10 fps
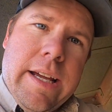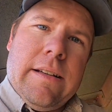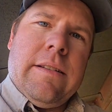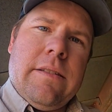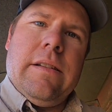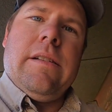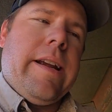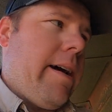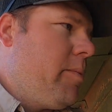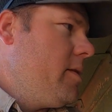that good
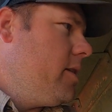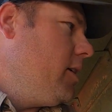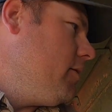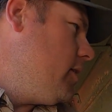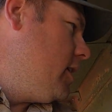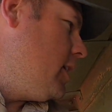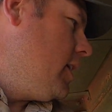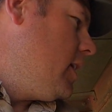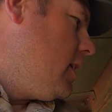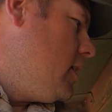happy stuff.
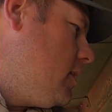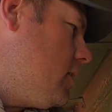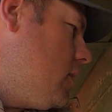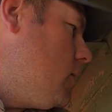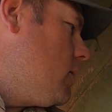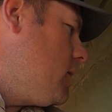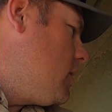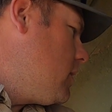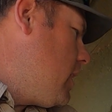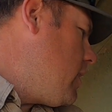So
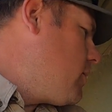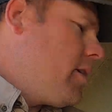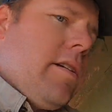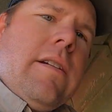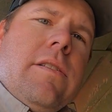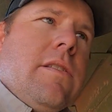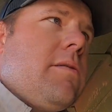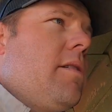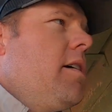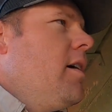now I'm gonna
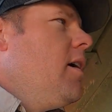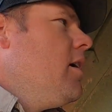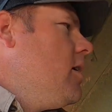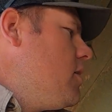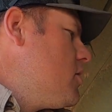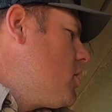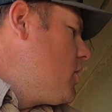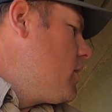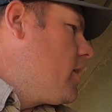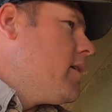just show
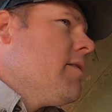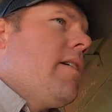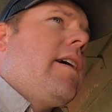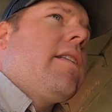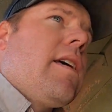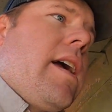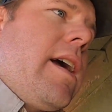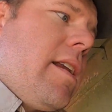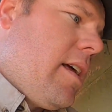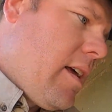you the inside of the
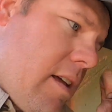head.